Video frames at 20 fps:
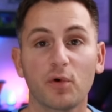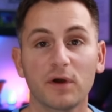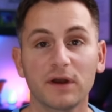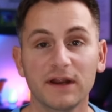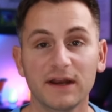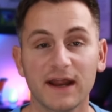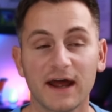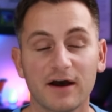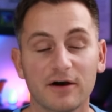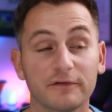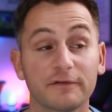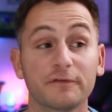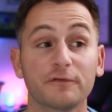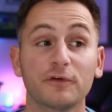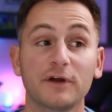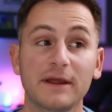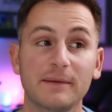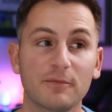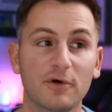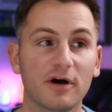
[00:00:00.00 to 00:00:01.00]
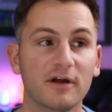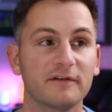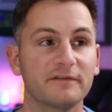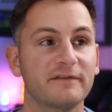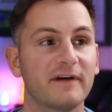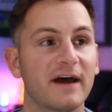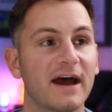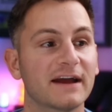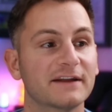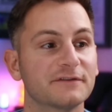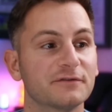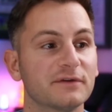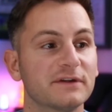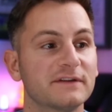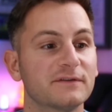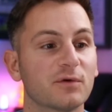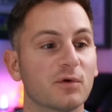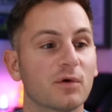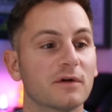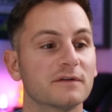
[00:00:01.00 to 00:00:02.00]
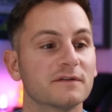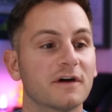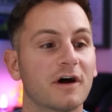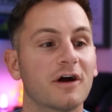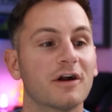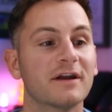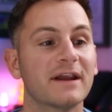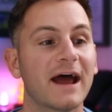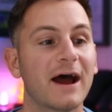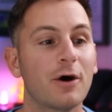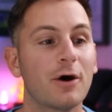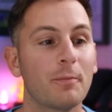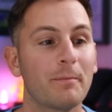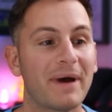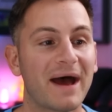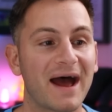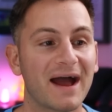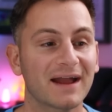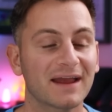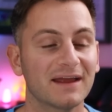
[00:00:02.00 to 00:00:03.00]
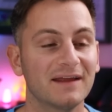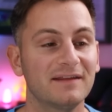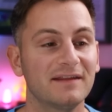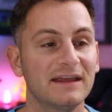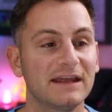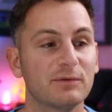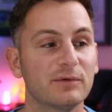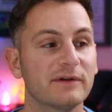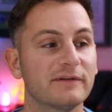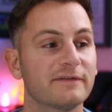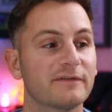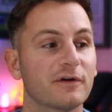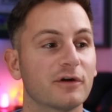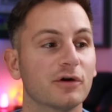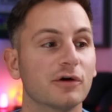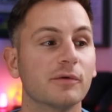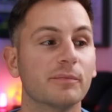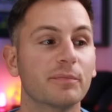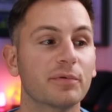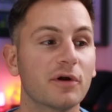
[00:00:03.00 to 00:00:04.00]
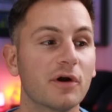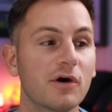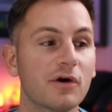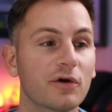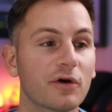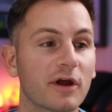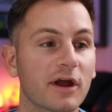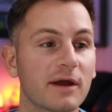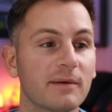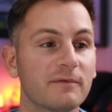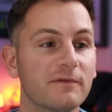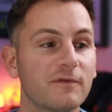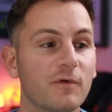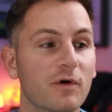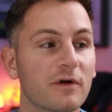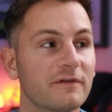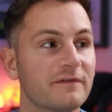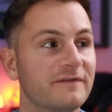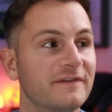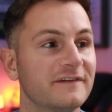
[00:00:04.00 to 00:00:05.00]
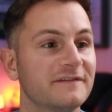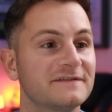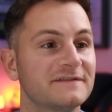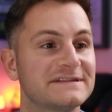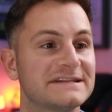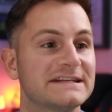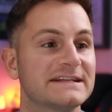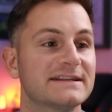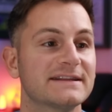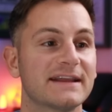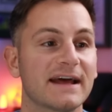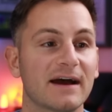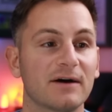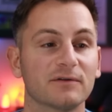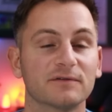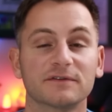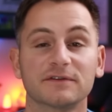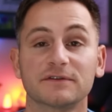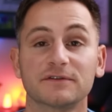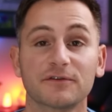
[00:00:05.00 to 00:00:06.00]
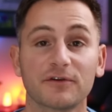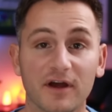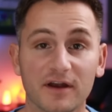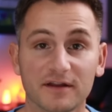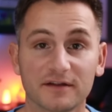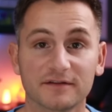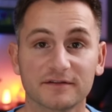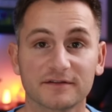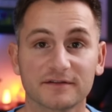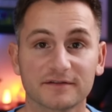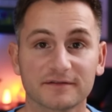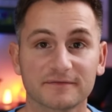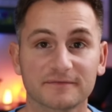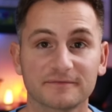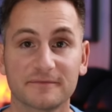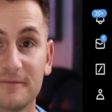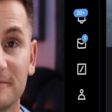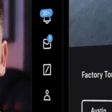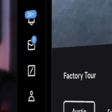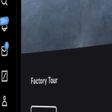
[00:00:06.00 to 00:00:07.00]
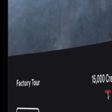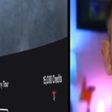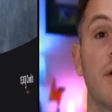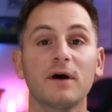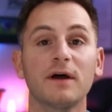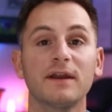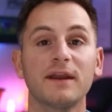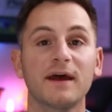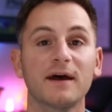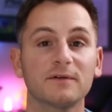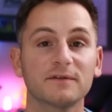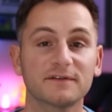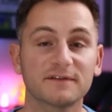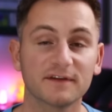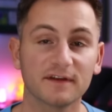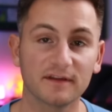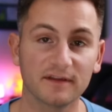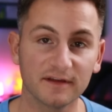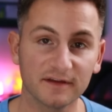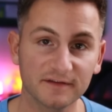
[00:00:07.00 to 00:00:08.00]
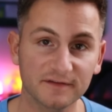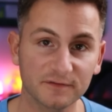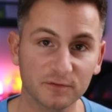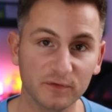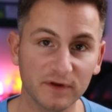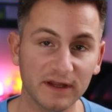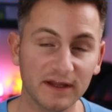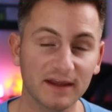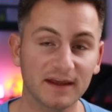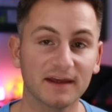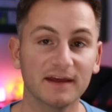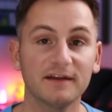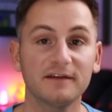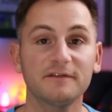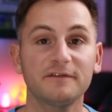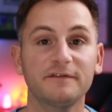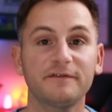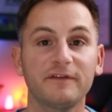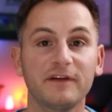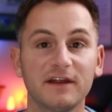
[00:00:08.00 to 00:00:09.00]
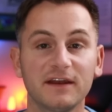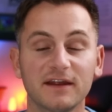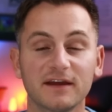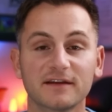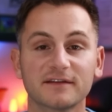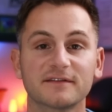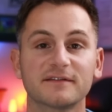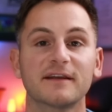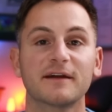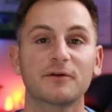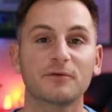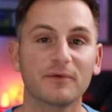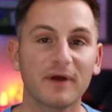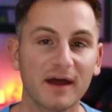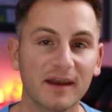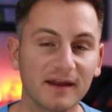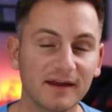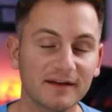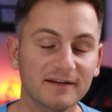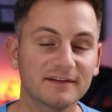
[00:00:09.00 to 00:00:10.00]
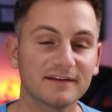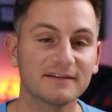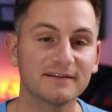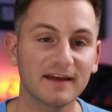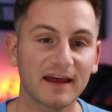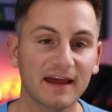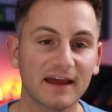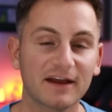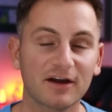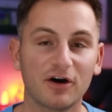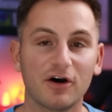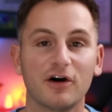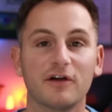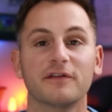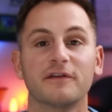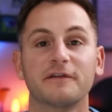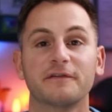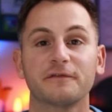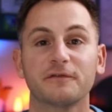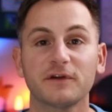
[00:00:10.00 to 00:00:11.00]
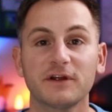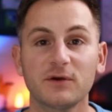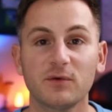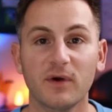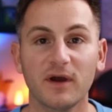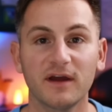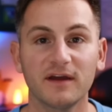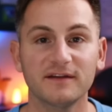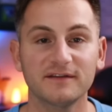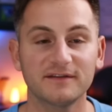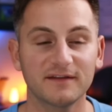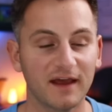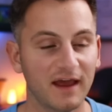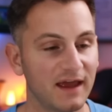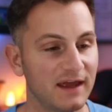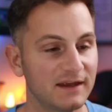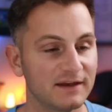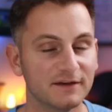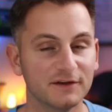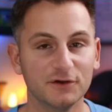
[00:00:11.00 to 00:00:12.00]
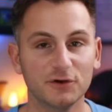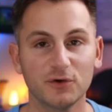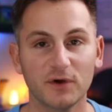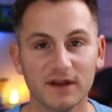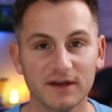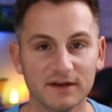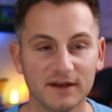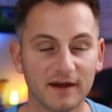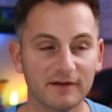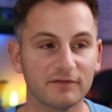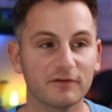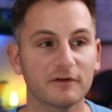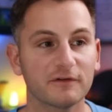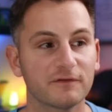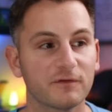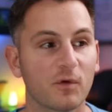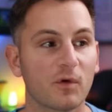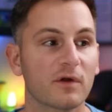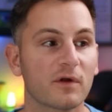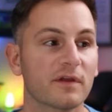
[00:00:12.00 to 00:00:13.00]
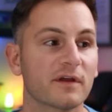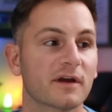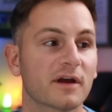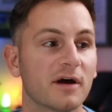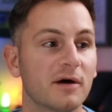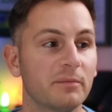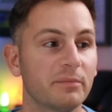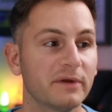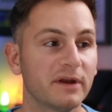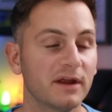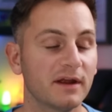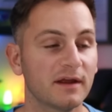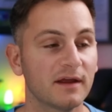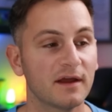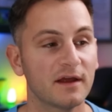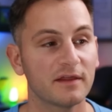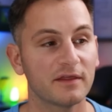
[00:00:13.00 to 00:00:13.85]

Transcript: pointed out, Fremont factory tours are now back in the referral program for 15,000 credits. Waymo announced this week in Phoenix they're ready to take on the freeways, a new endeavor for the company.